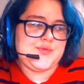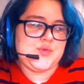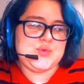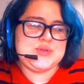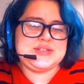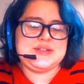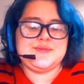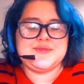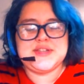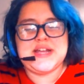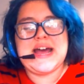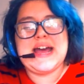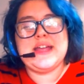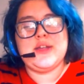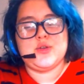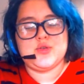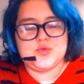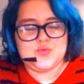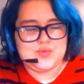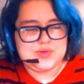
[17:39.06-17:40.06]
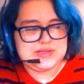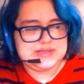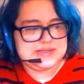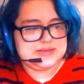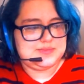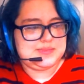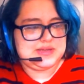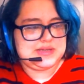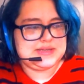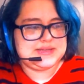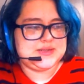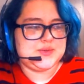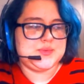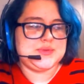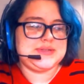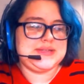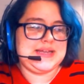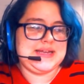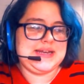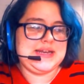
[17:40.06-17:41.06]
voice of tired reason because it
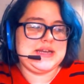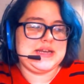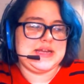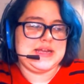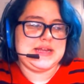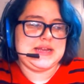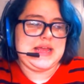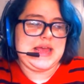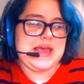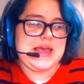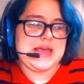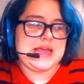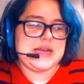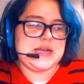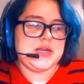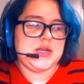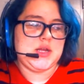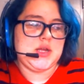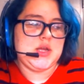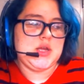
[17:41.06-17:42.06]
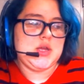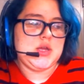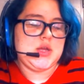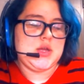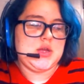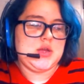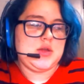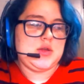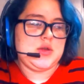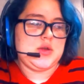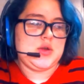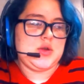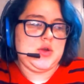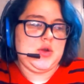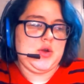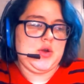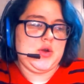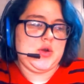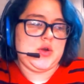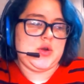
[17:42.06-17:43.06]
was late at night and
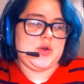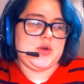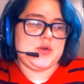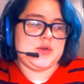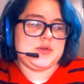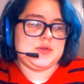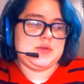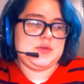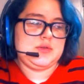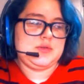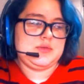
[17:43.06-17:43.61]
her,